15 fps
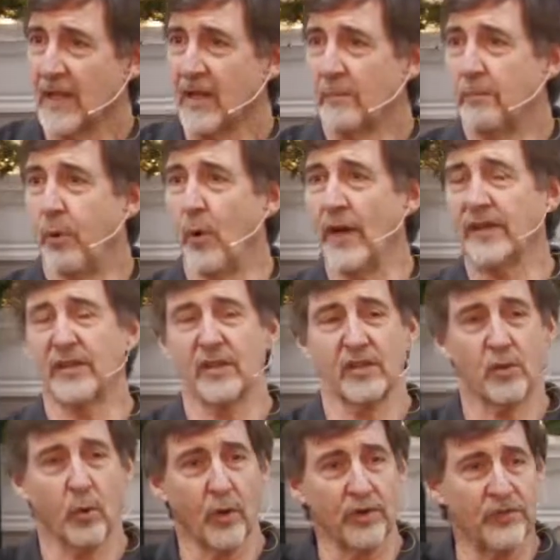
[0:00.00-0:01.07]
pointing
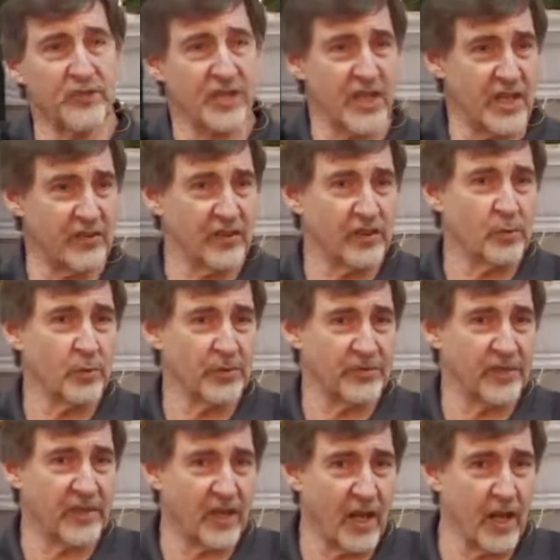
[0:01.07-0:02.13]
towards Jesus who is
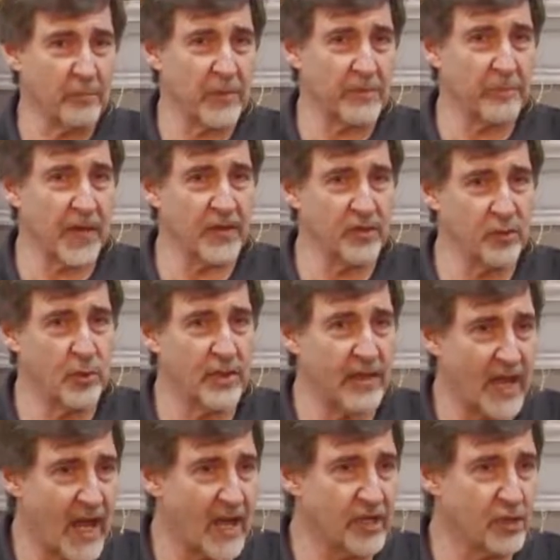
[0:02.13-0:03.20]
to come, but by doing
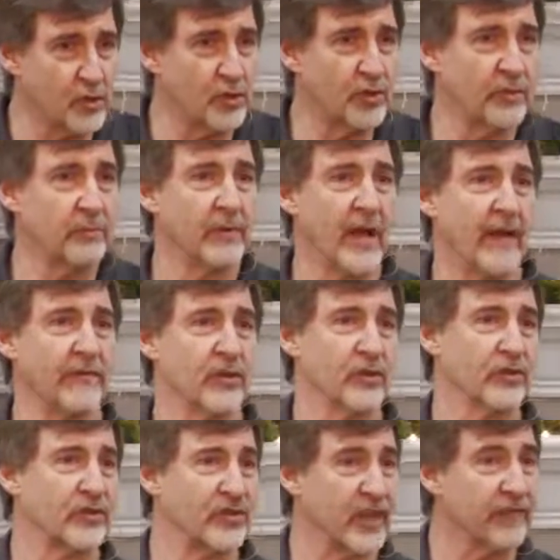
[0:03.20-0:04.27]
that, you could have
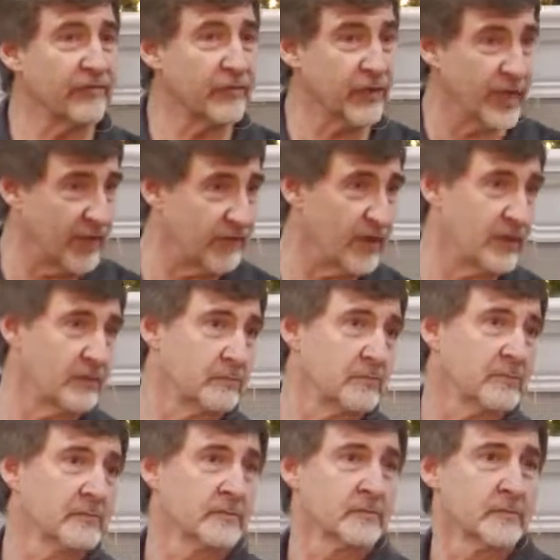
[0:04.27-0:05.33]
your sin forgiven,
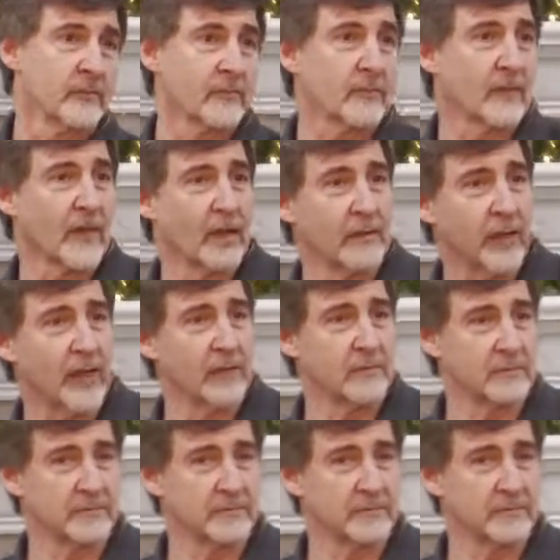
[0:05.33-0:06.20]
right?